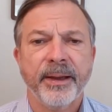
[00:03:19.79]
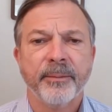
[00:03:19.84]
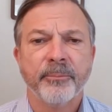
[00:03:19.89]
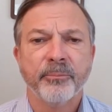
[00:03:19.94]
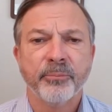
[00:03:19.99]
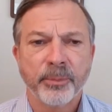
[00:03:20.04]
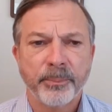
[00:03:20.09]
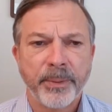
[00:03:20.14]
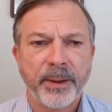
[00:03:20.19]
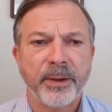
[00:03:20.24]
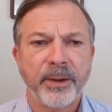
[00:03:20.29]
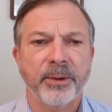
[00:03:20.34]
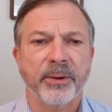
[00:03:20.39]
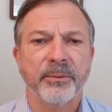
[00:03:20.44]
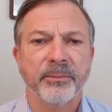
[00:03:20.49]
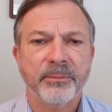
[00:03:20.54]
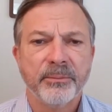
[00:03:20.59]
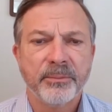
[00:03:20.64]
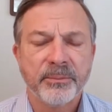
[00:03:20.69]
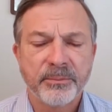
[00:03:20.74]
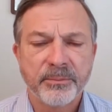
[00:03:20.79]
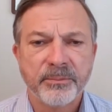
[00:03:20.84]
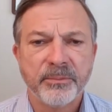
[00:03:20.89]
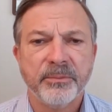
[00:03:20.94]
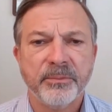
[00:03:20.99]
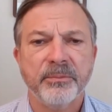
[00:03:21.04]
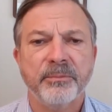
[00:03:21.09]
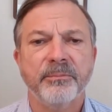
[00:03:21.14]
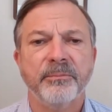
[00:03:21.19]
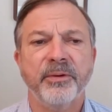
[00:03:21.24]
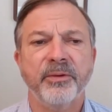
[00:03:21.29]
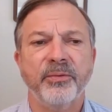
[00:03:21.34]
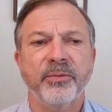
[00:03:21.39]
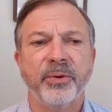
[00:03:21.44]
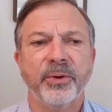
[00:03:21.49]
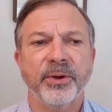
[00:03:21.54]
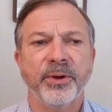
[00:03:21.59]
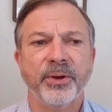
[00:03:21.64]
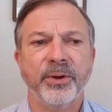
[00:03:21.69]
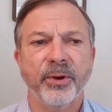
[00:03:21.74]
prepare before
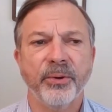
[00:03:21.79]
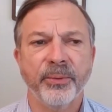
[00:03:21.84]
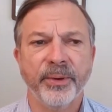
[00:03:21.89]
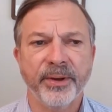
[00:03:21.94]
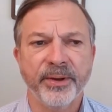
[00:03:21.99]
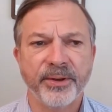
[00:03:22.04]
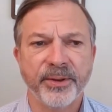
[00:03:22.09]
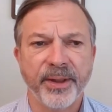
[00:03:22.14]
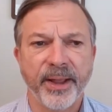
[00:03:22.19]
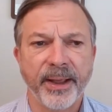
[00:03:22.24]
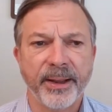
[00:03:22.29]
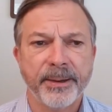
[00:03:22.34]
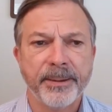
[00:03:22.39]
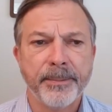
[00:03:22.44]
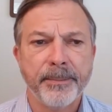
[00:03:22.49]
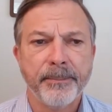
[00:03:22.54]
you go into that.